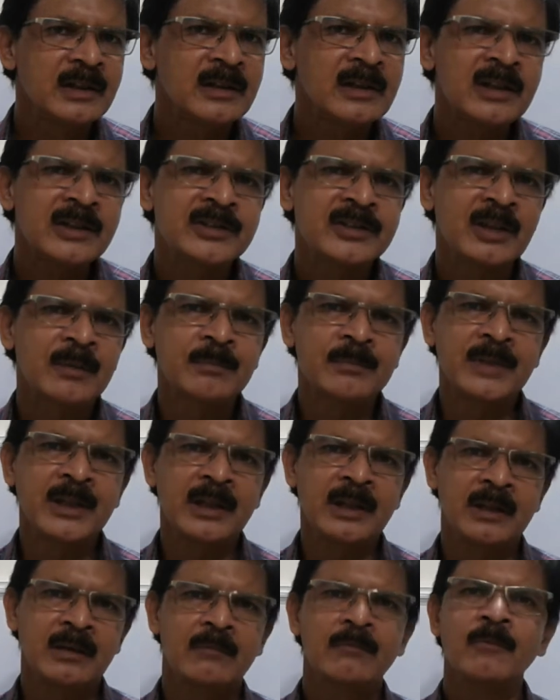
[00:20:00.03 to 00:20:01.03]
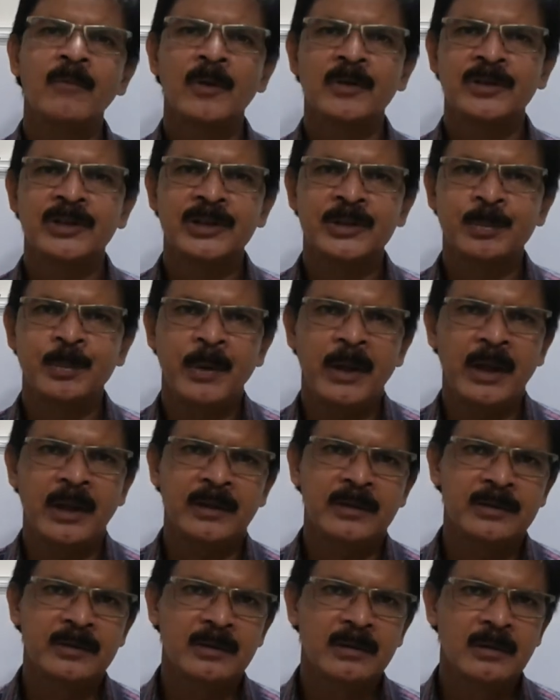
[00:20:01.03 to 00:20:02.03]
girl something when she
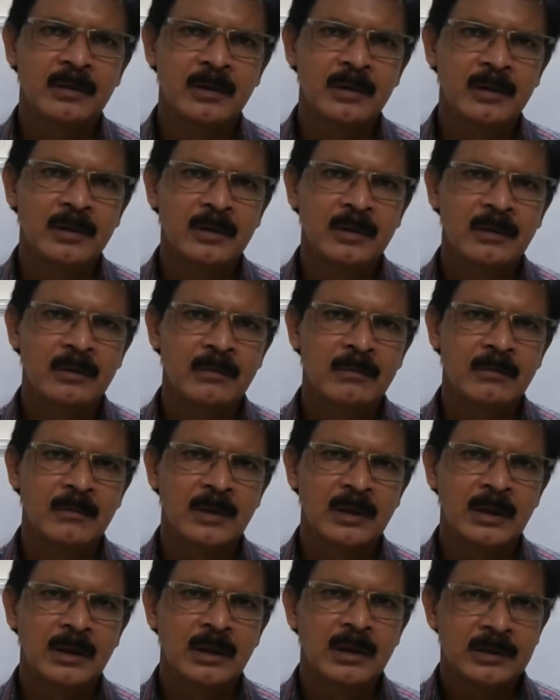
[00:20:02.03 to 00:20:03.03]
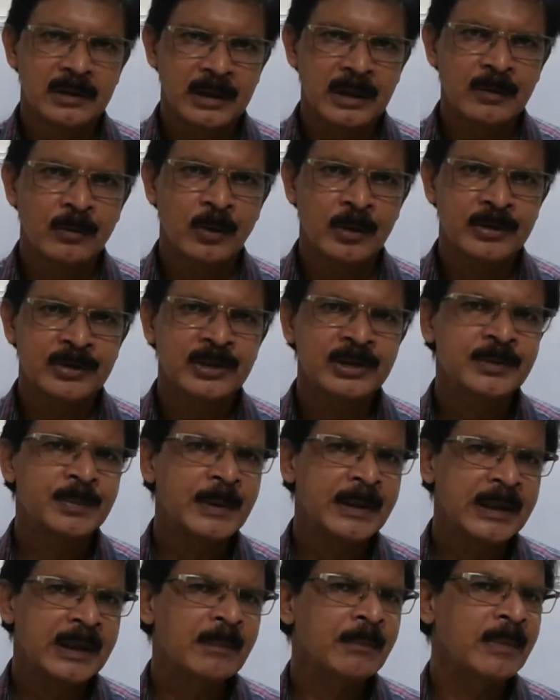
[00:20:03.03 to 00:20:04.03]
speaks, that what she's
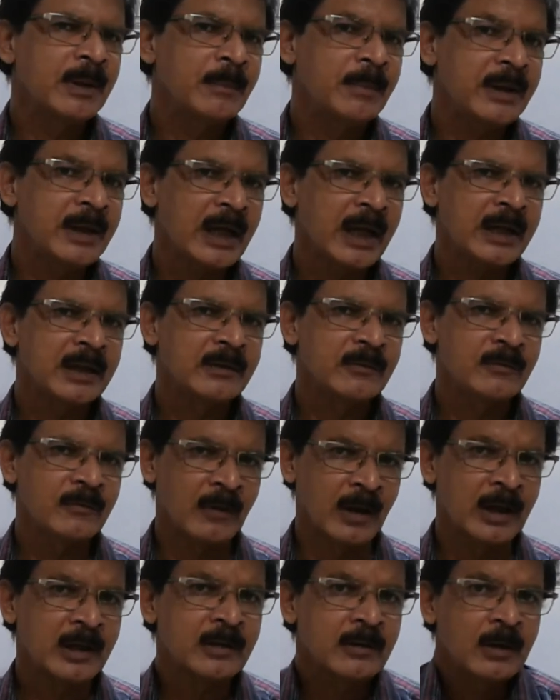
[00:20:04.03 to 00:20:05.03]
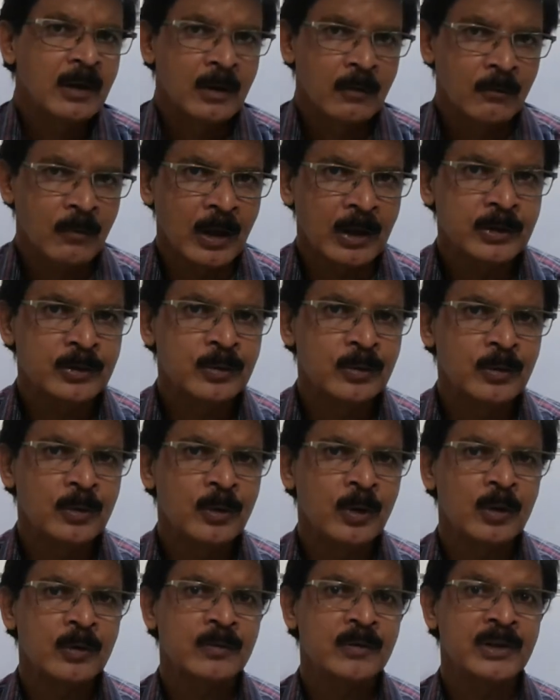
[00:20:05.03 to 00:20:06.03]
speaking may be right. Why should
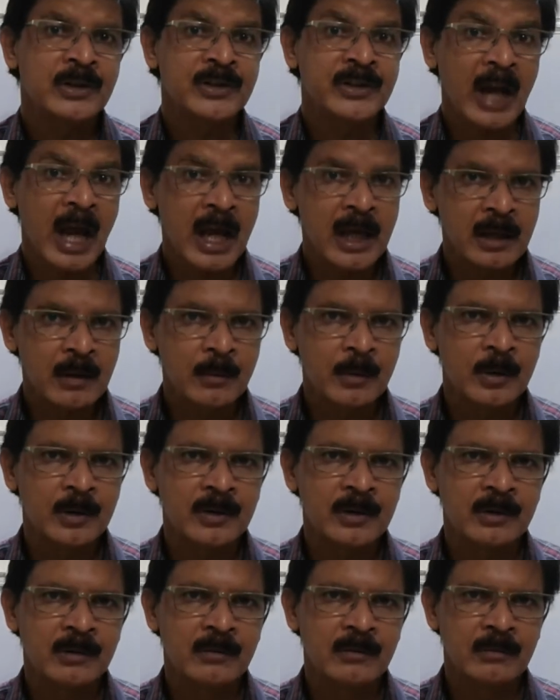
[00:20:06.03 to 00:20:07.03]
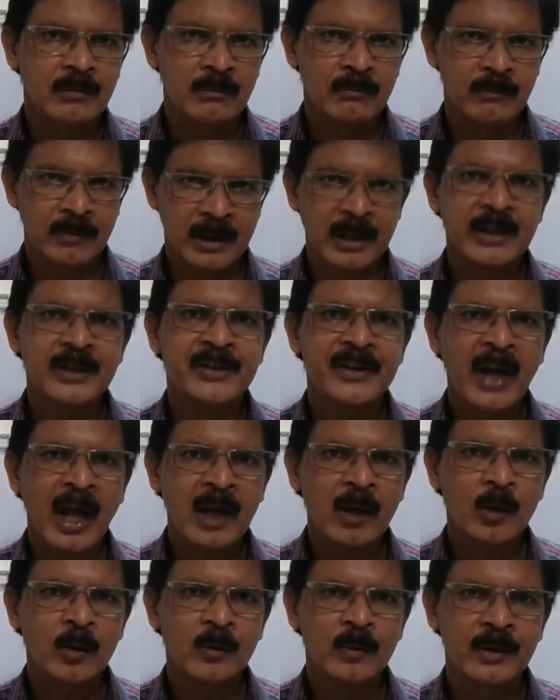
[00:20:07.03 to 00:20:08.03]
not we try about it? We can
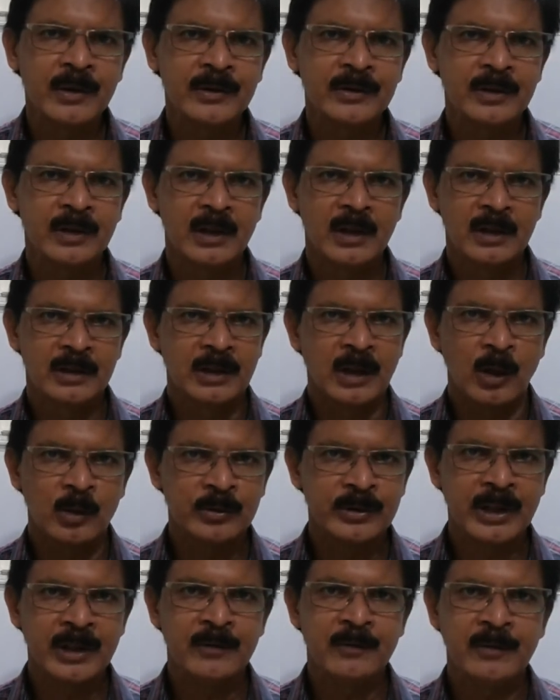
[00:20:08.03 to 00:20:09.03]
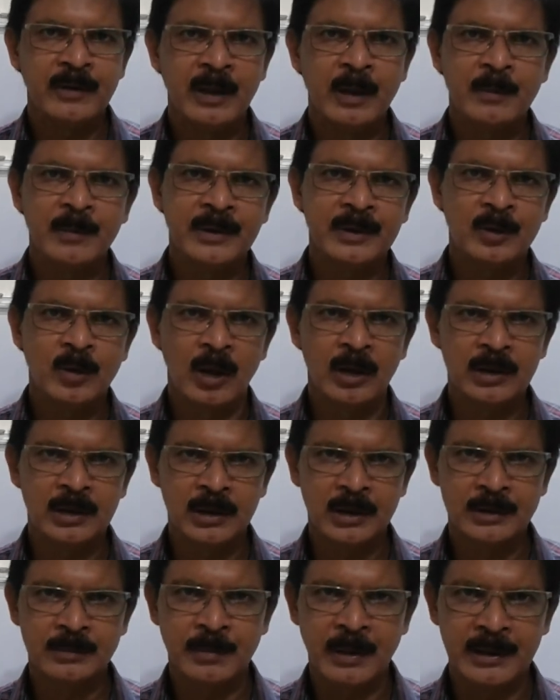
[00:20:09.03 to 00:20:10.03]
try always. Now that we have been
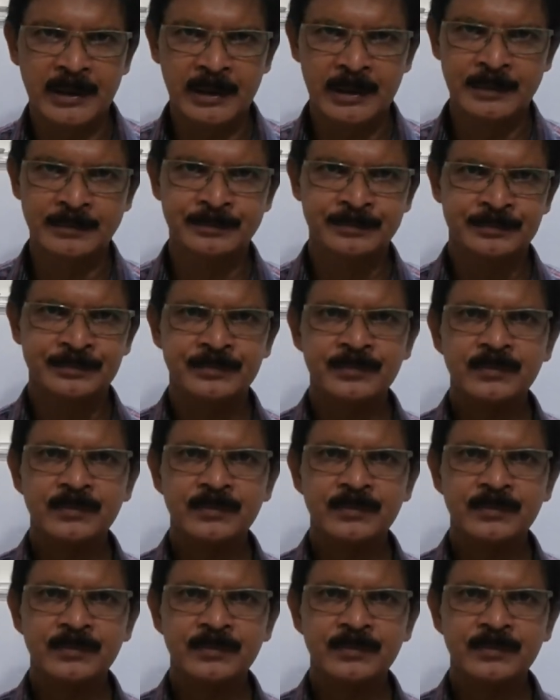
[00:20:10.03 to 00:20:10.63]
conquered by the